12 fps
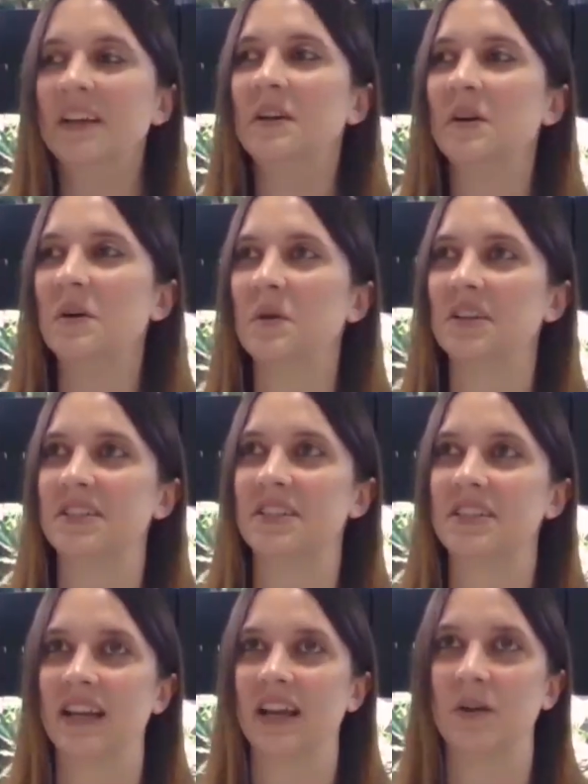It
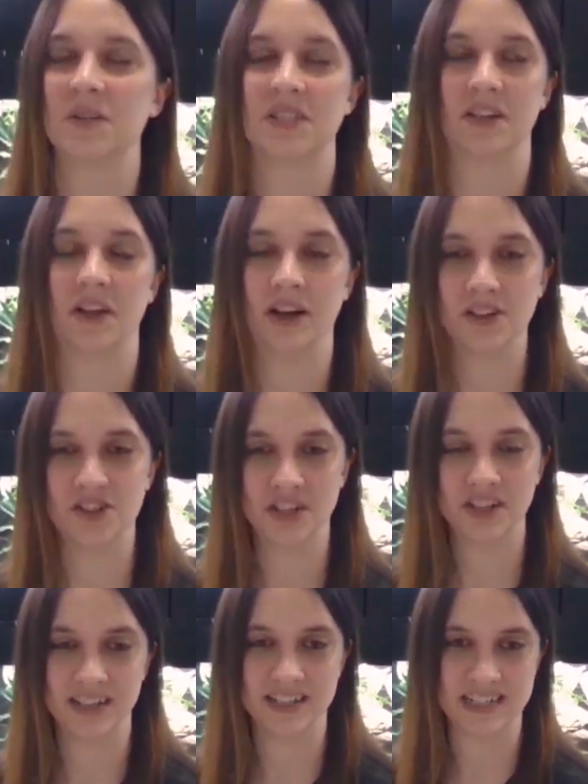was, I was
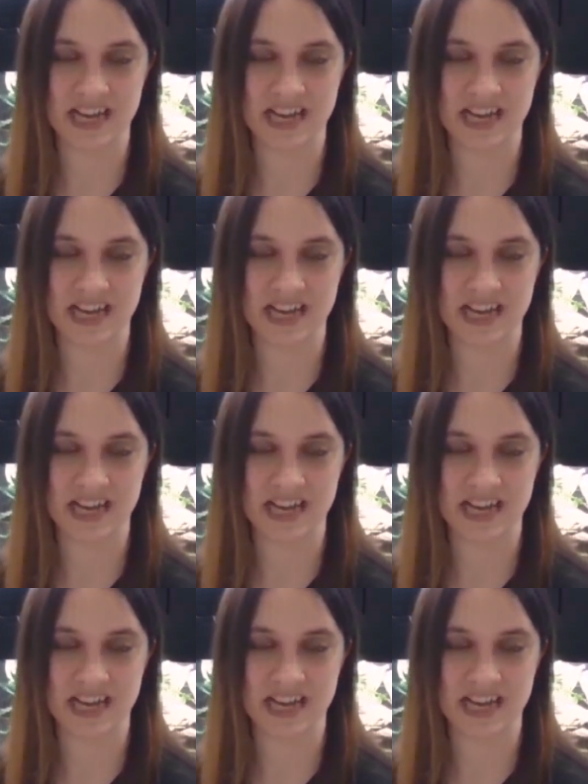touching his